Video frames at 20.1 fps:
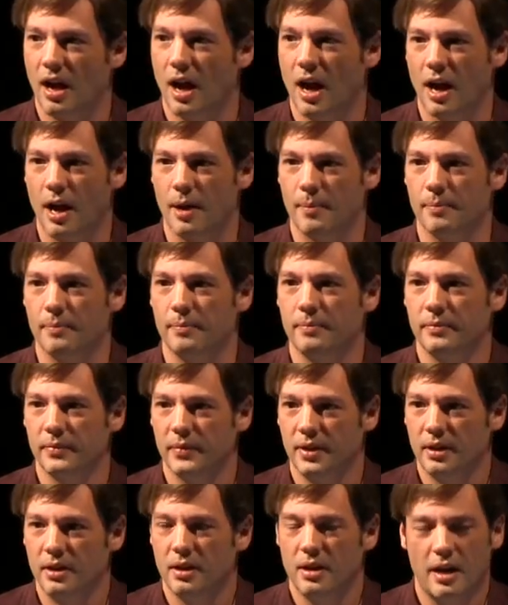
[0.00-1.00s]
Um,
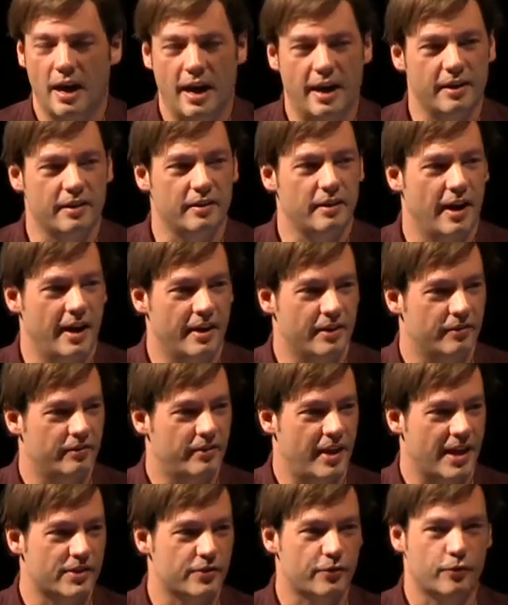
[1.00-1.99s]
and,
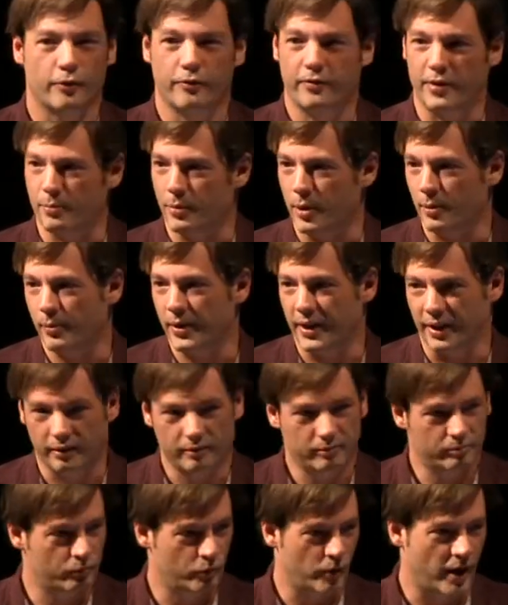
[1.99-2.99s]
and that's for VPP,
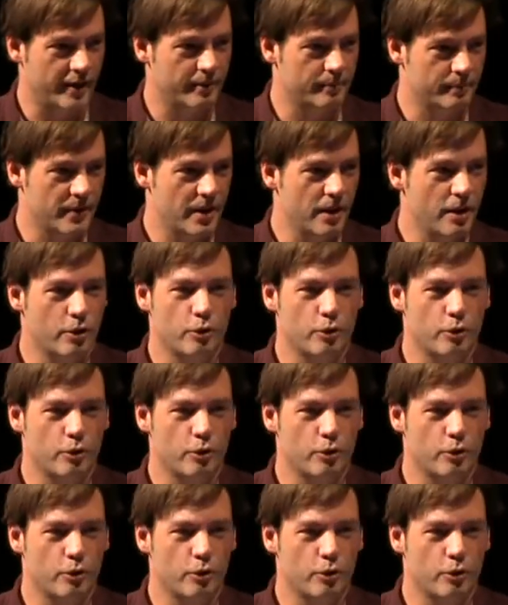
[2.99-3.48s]
right?